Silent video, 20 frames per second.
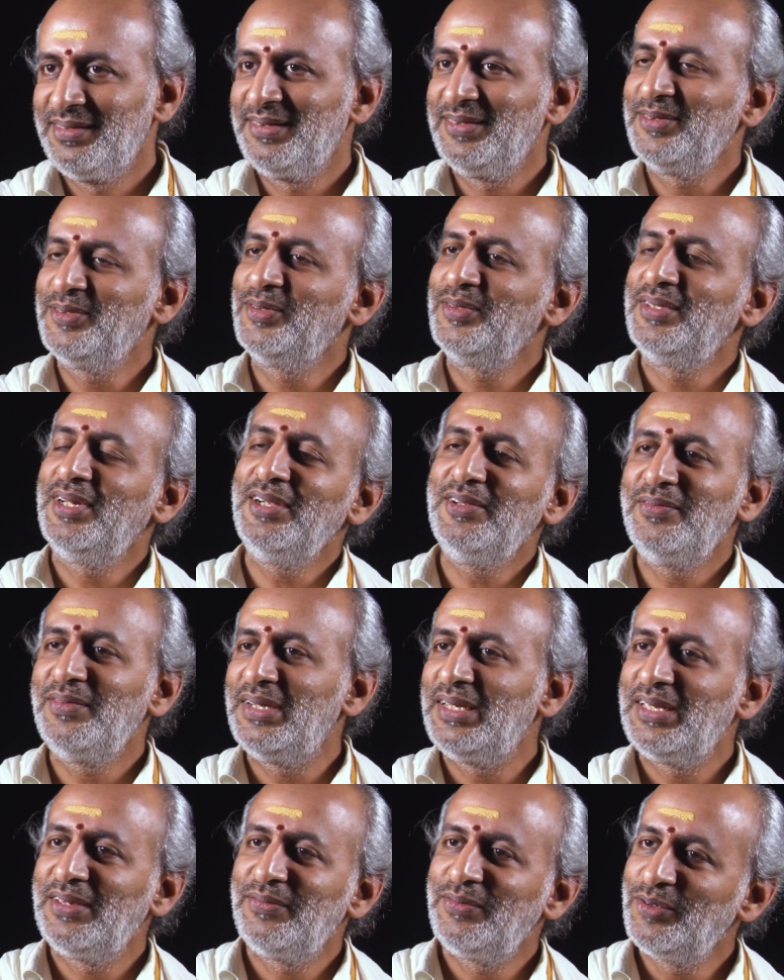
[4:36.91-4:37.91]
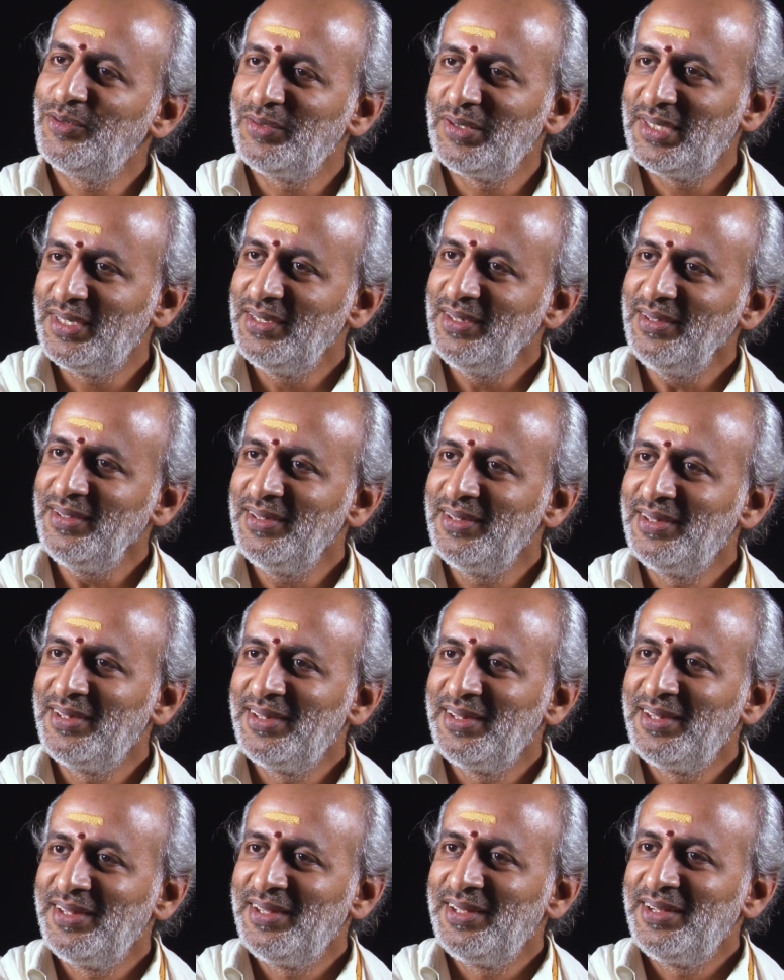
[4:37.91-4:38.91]
So, that will give you the
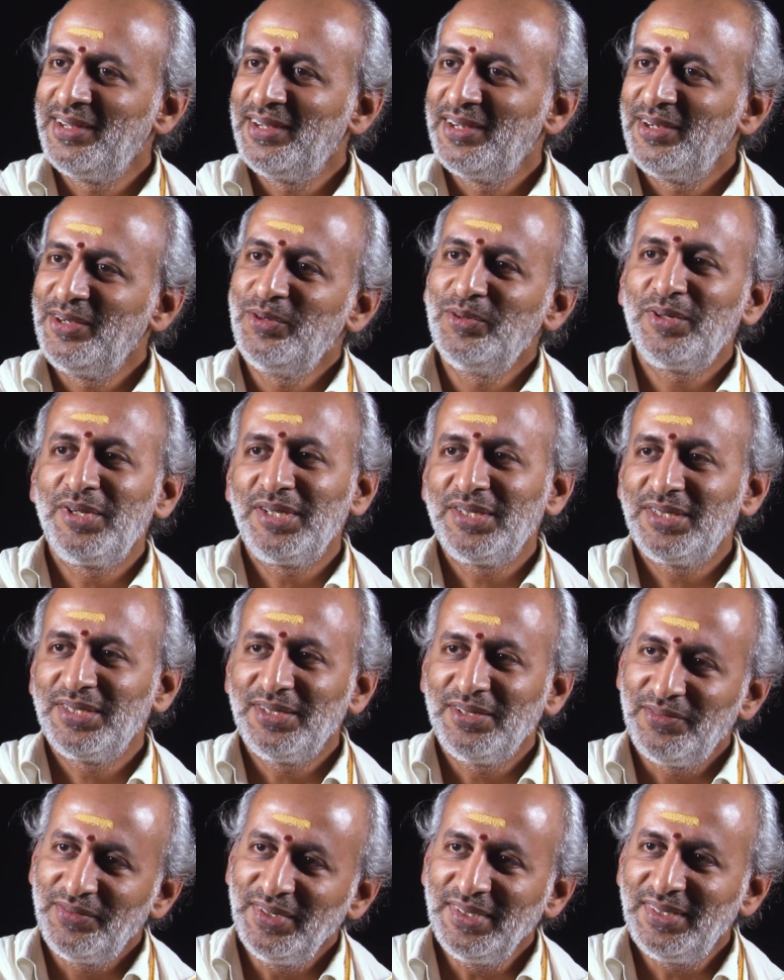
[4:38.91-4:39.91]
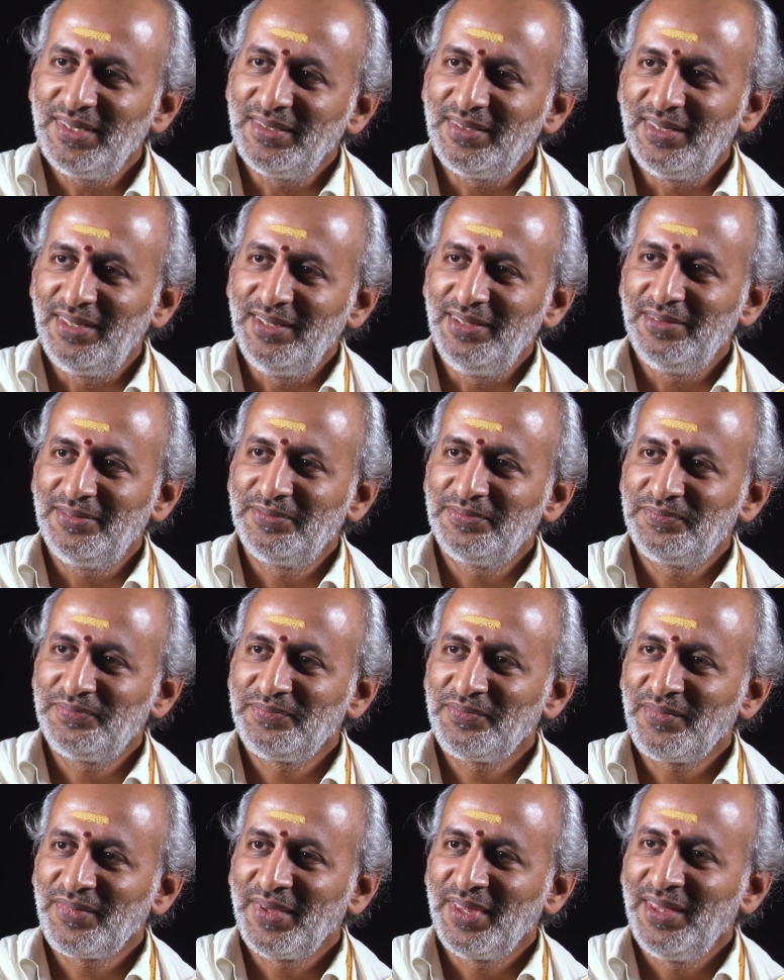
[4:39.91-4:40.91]
duration of a Tithi.
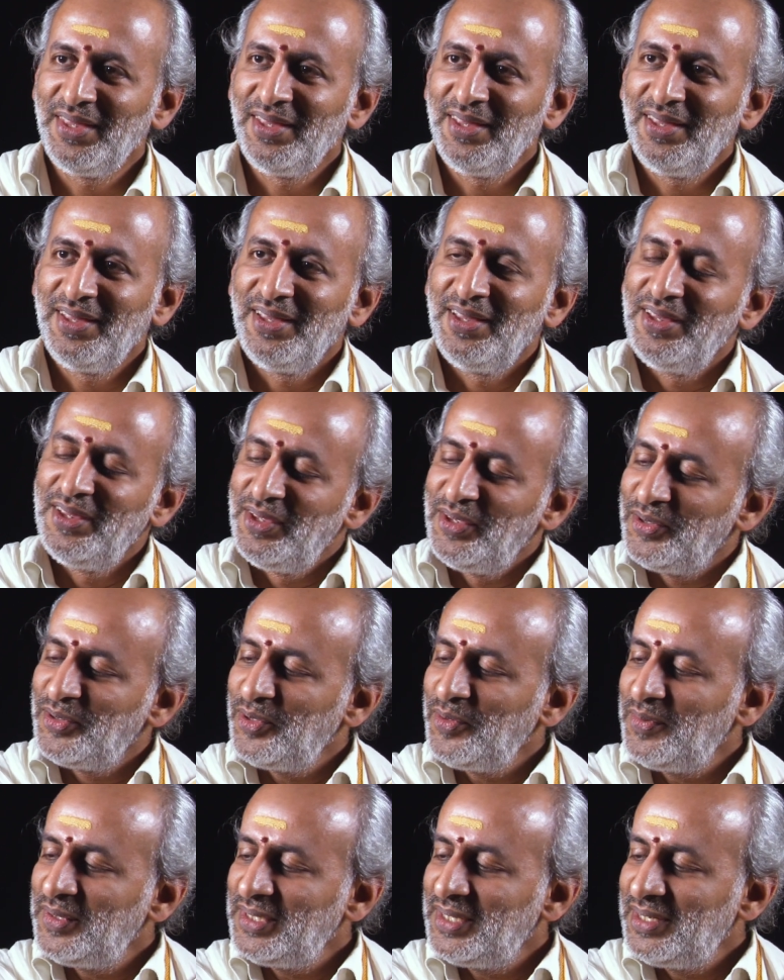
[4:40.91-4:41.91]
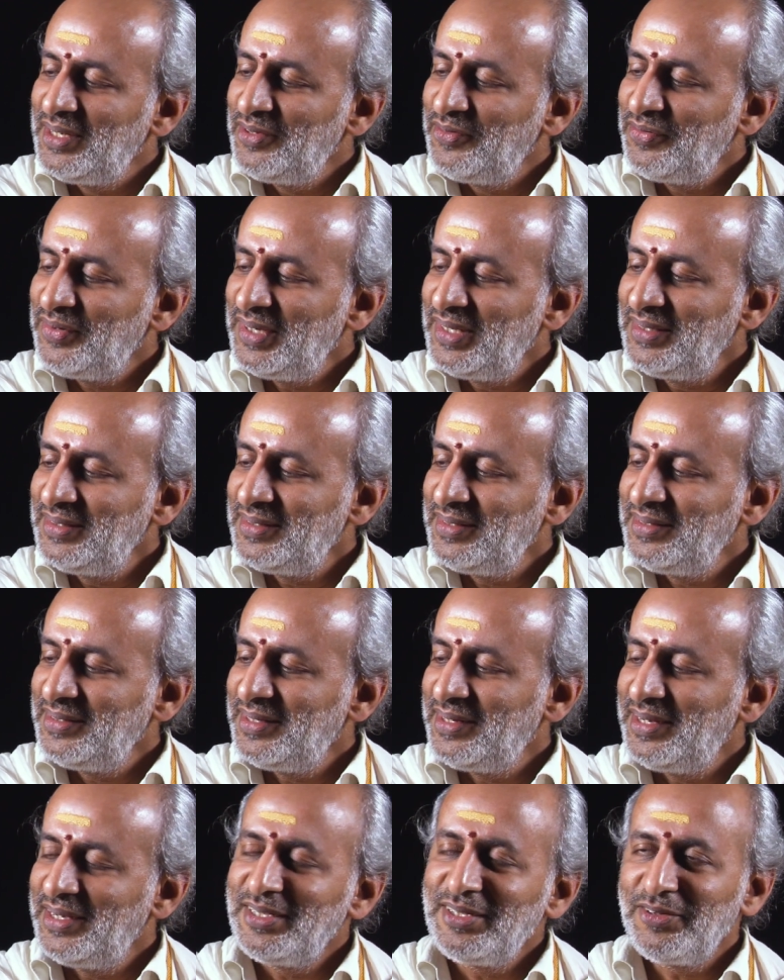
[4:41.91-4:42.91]
So, when the difference in
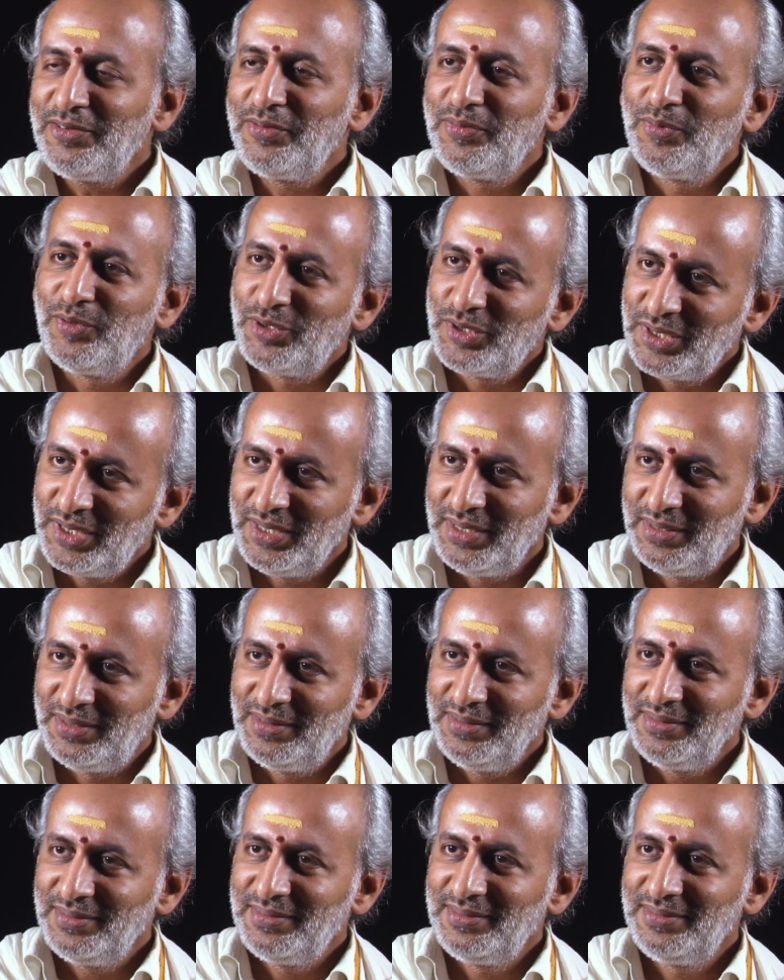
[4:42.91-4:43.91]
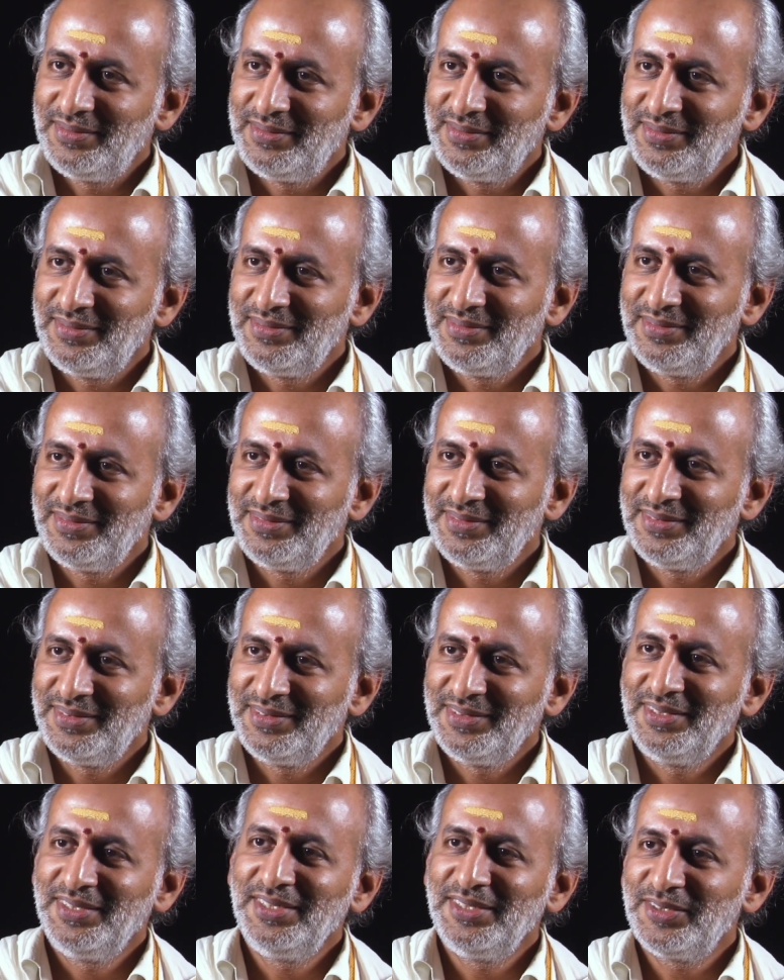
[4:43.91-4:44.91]
the rate of motion
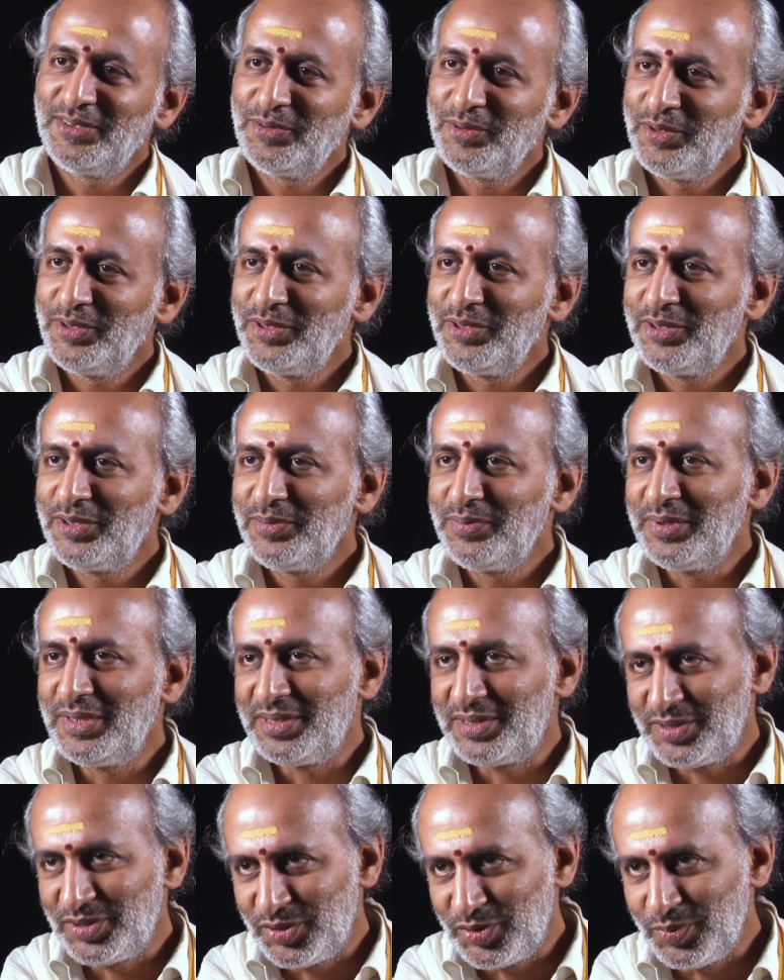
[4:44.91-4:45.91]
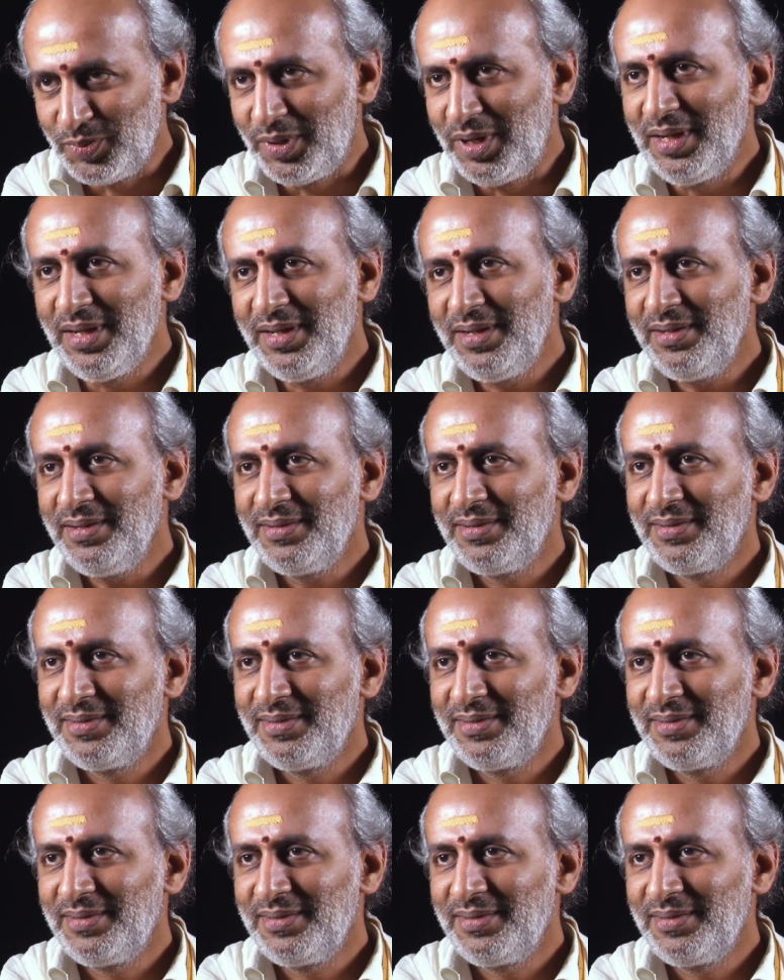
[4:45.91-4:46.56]
is going to be smaller,